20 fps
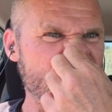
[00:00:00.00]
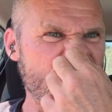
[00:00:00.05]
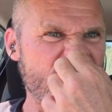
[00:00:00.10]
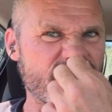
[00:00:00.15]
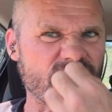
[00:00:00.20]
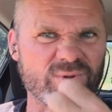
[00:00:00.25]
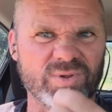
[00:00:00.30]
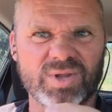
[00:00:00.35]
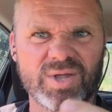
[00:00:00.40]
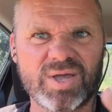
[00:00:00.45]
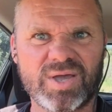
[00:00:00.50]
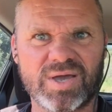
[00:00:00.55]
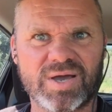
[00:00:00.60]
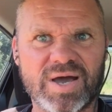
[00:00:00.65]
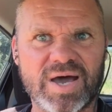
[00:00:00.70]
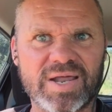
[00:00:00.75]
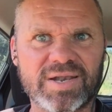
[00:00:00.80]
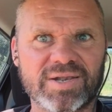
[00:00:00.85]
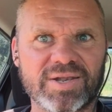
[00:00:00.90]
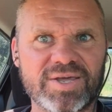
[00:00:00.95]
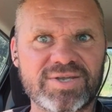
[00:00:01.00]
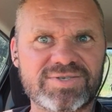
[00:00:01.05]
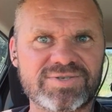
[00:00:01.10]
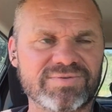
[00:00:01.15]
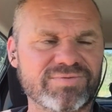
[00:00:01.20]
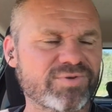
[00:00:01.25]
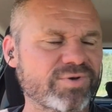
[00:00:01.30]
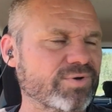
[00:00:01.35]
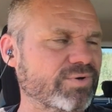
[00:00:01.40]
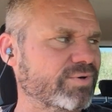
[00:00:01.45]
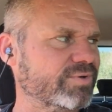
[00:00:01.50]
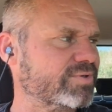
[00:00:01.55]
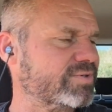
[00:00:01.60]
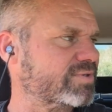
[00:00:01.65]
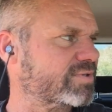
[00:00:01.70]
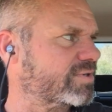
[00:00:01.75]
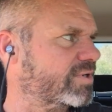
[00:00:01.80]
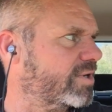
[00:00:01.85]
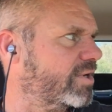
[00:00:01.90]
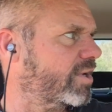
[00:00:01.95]
trouble, unless of
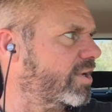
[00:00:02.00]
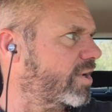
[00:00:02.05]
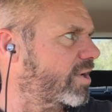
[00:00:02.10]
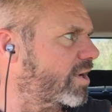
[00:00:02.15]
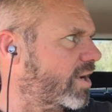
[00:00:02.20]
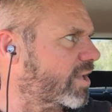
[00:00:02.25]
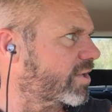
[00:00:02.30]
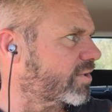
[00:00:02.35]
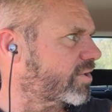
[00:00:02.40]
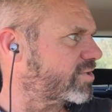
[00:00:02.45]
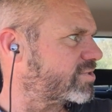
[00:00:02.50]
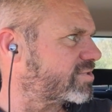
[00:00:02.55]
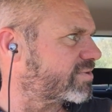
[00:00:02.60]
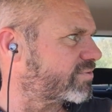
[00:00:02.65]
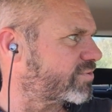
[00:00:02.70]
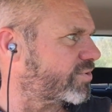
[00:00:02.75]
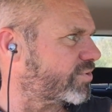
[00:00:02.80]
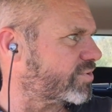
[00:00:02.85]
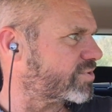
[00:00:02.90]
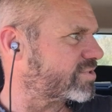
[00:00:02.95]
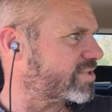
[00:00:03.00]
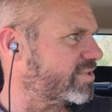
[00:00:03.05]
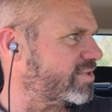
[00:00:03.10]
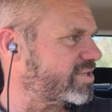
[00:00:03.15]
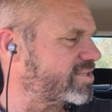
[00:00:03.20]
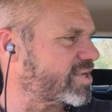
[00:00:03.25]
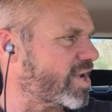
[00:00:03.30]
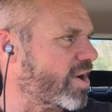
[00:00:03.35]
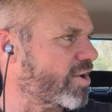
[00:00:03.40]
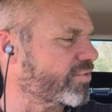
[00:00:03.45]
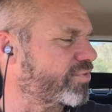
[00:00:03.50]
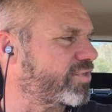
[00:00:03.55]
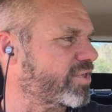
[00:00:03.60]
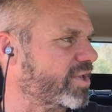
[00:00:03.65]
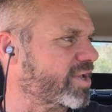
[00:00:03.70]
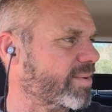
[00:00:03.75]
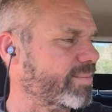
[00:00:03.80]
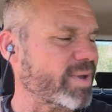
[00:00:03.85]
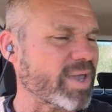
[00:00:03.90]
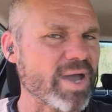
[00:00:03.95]
course, and this whole
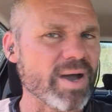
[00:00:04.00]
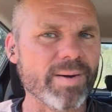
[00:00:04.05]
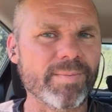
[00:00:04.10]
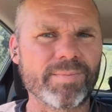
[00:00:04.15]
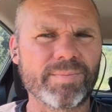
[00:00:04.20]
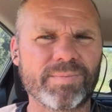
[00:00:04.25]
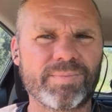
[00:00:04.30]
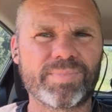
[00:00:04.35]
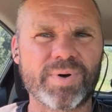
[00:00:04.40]
thing about